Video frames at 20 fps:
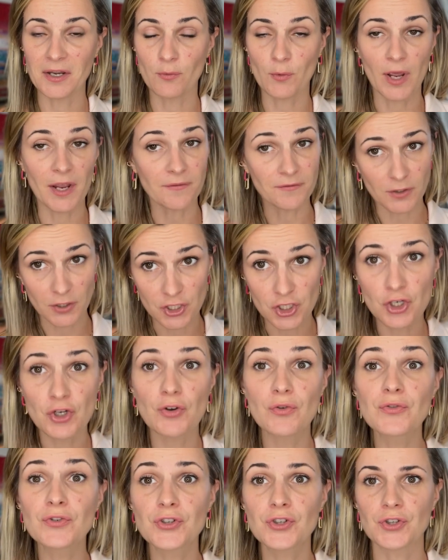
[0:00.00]
way if they
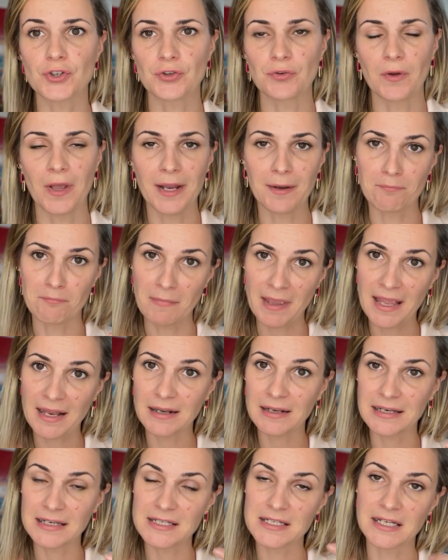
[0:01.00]
choose to, and men
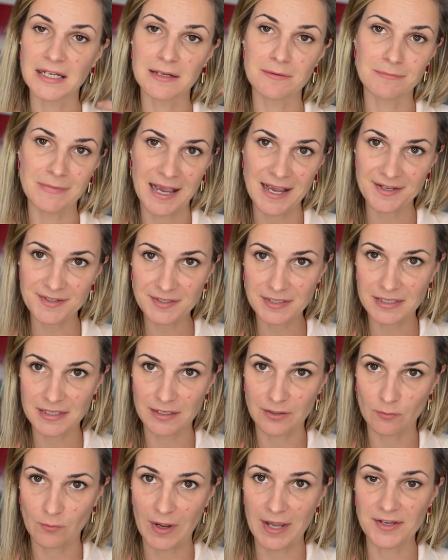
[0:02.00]
leading in
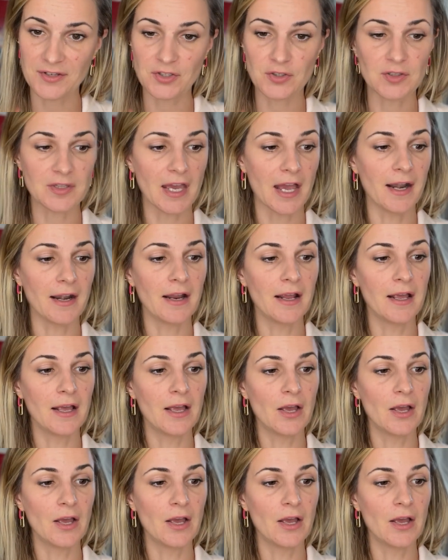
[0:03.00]
masculine way, so that